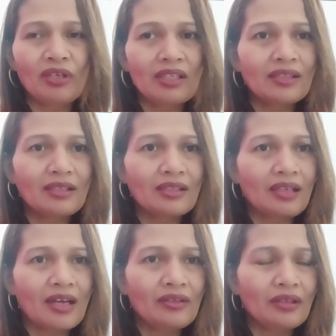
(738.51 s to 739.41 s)
in
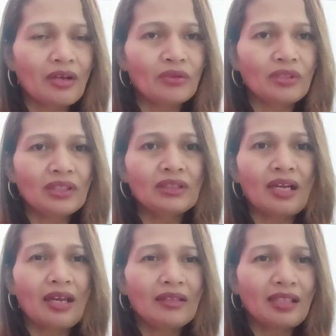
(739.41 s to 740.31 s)
other countries,
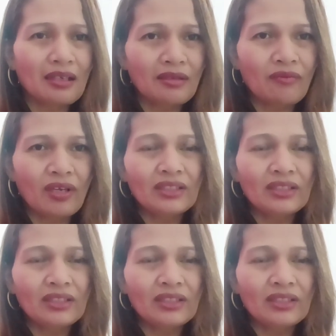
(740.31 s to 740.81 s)
I sacrifice.